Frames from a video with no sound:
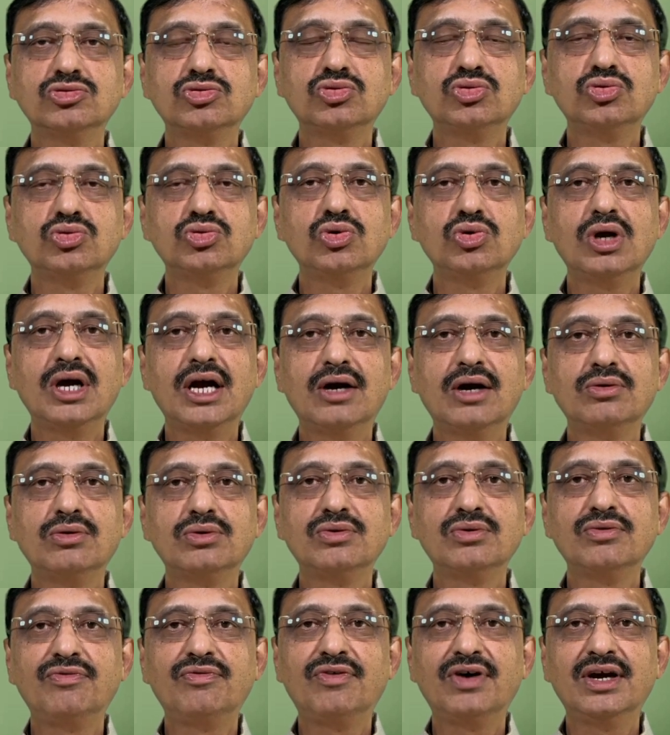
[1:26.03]
who have
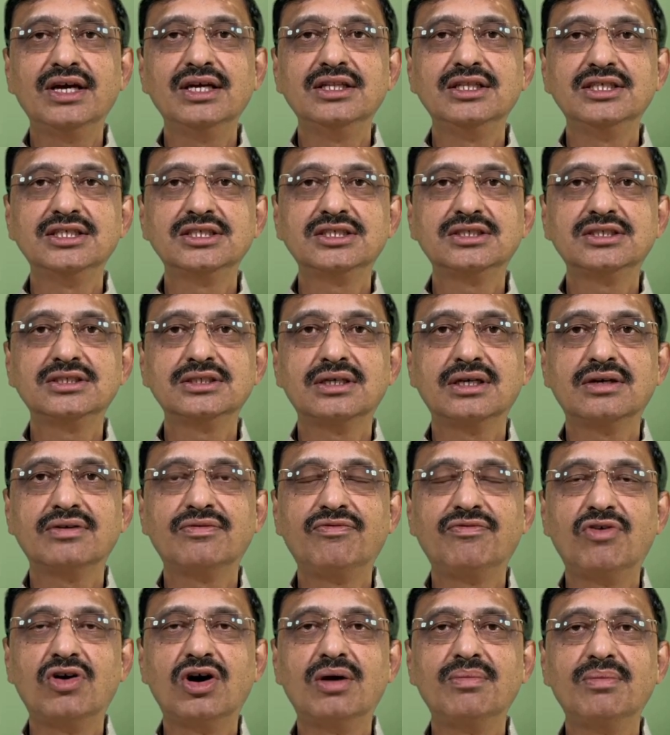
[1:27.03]
to file this
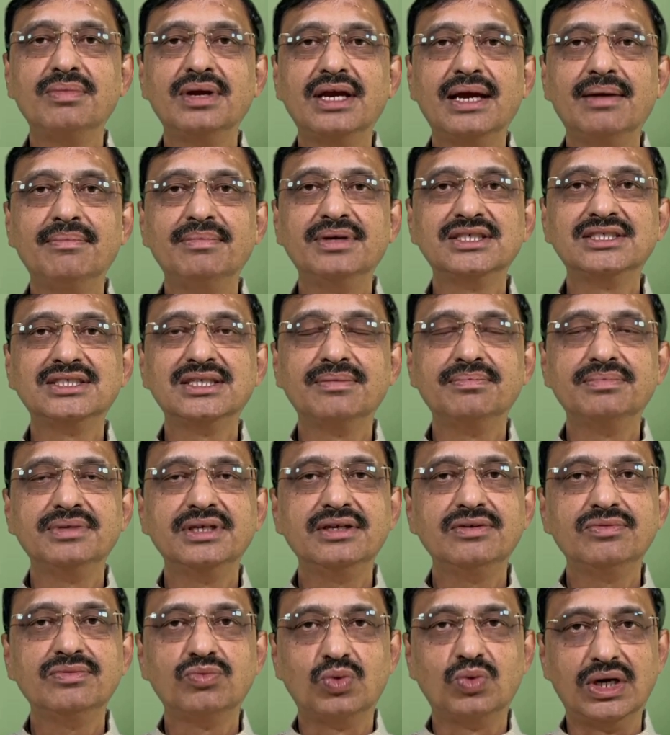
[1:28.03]
Form
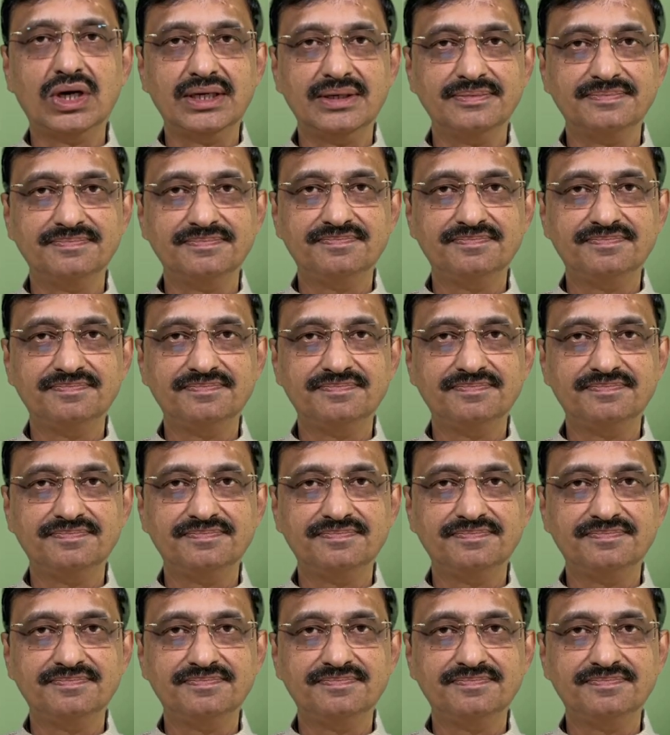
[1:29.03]
MSME-1?